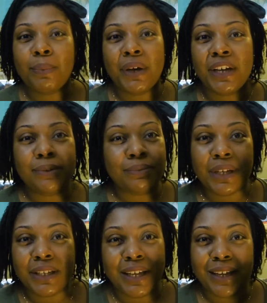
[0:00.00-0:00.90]
But
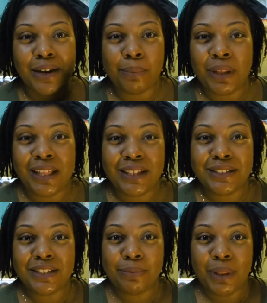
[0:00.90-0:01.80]
again, a
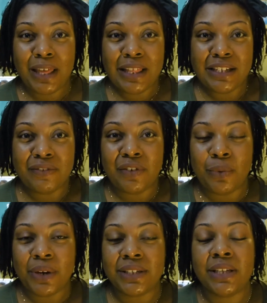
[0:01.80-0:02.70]
playlist is a playlist if
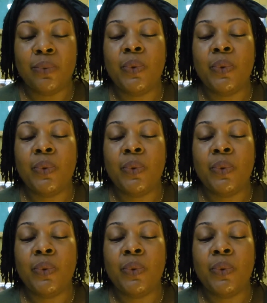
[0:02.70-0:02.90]
you want to see